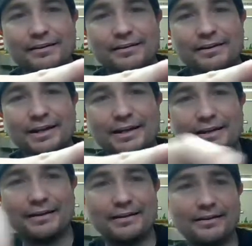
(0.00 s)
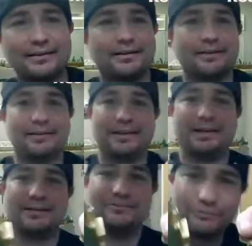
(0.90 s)
Right?
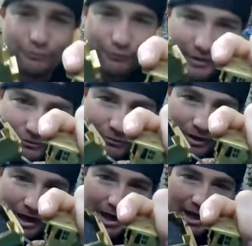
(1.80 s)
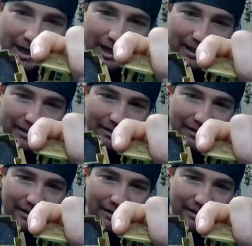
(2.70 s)
And it just fits right